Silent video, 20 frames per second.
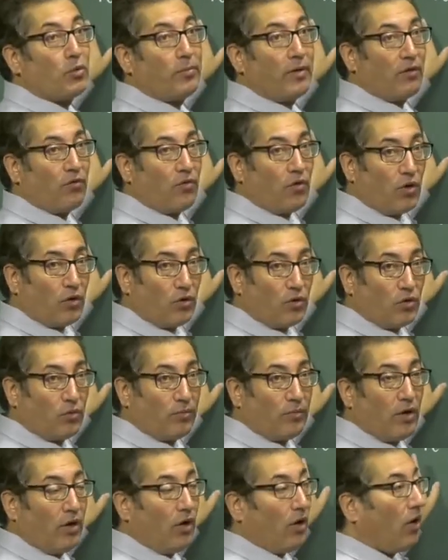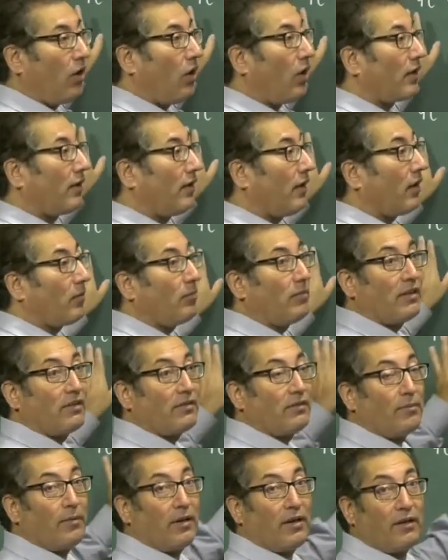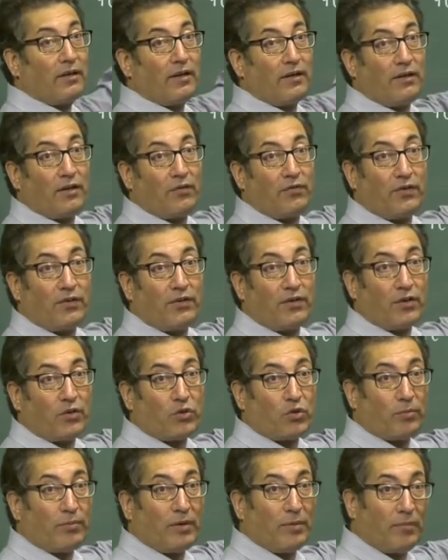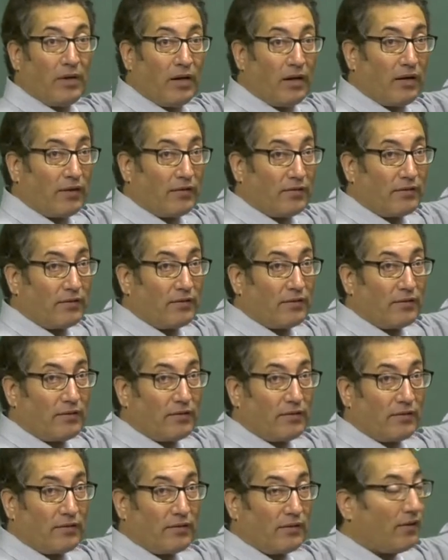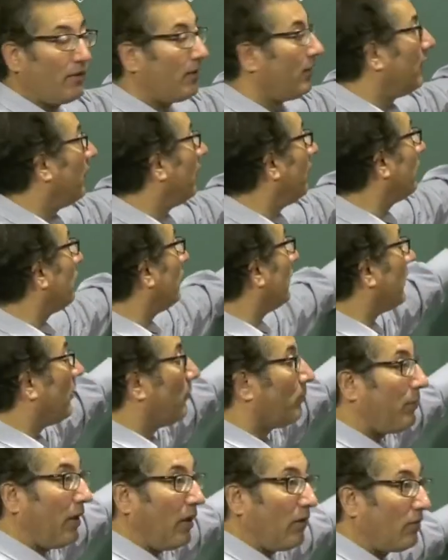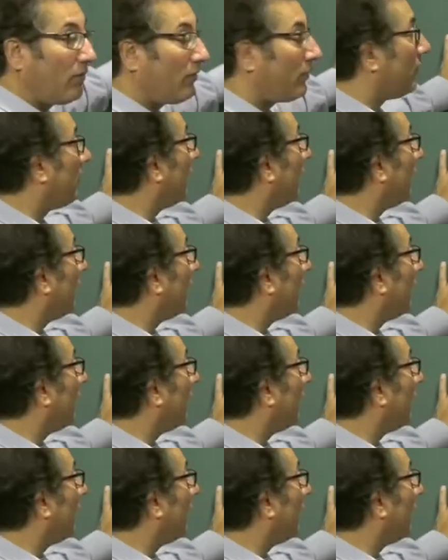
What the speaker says: by volume, or they are mixed in a different ratio by mass. So the compounds